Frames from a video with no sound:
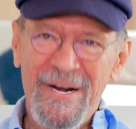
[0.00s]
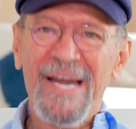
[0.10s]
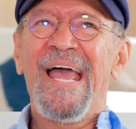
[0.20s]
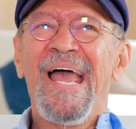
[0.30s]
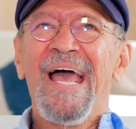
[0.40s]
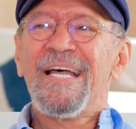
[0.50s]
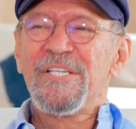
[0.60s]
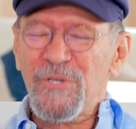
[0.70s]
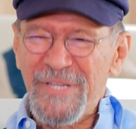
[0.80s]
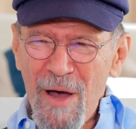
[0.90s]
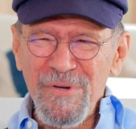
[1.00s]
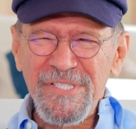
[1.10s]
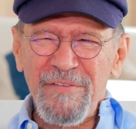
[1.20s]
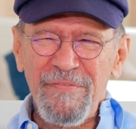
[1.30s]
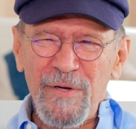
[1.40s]
right? So that was
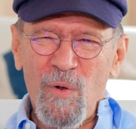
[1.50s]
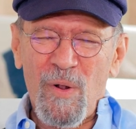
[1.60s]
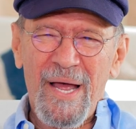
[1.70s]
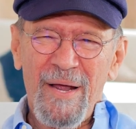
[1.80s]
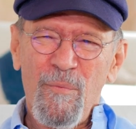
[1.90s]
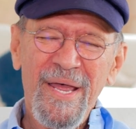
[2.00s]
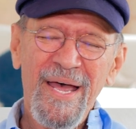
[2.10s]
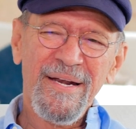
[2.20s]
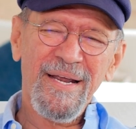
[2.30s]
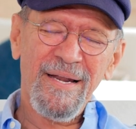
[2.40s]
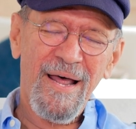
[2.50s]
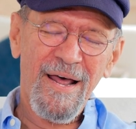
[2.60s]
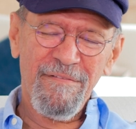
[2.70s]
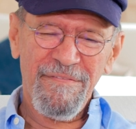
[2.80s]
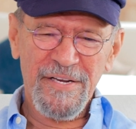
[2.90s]
difficult. We had a
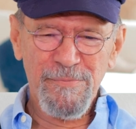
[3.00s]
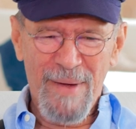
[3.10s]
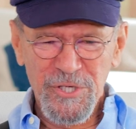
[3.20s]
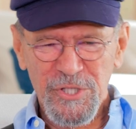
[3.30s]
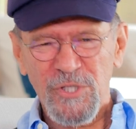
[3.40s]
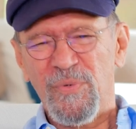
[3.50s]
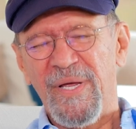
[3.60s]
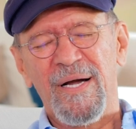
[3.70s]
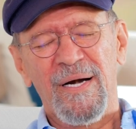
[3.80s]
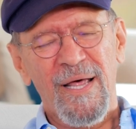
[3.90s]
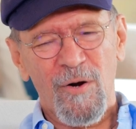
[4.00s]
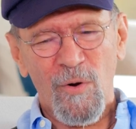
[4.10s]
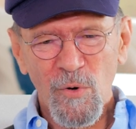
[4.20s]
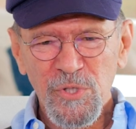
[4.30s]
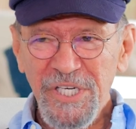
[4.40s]
lot of expansions. We had a lot of
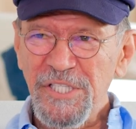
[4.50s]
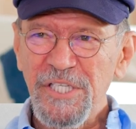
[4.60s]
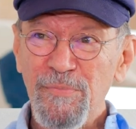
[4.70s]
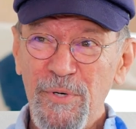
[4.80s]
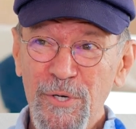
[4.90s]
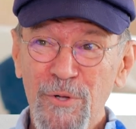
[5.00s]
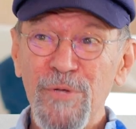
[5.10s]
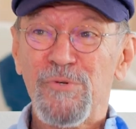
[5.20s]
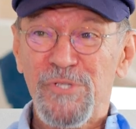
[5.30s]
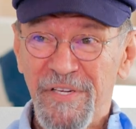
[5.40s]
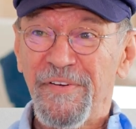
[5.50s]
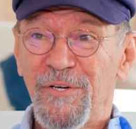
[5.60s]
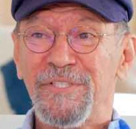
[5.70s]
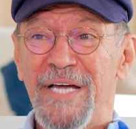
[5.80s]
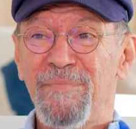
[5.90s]
law changes. But the most
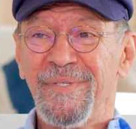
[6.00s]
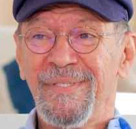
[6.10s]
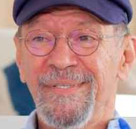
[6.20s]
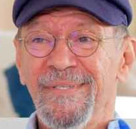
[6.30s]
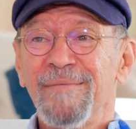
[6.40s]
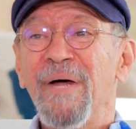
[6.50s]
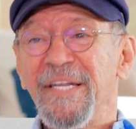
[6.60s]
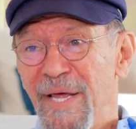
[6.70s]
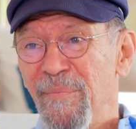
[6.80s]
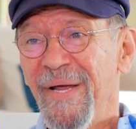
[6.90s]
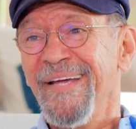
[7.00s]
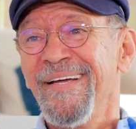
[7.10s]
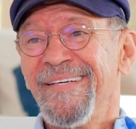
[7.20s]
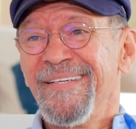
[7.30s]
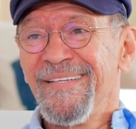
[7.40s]
difficult time? Pandemic.
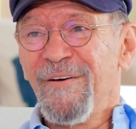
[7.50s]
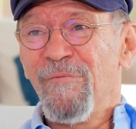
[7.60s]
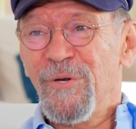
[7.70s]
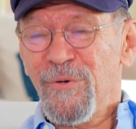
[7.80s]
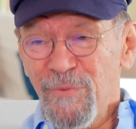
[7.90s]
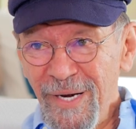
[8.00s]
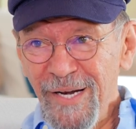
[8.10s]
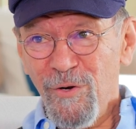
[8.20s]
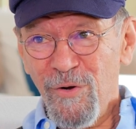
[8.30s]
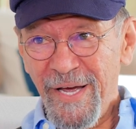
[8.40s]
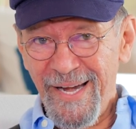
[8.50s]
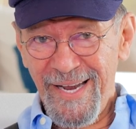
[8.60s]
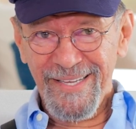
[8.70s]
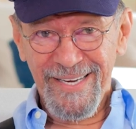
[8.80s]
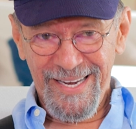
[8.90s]
When you really look at it,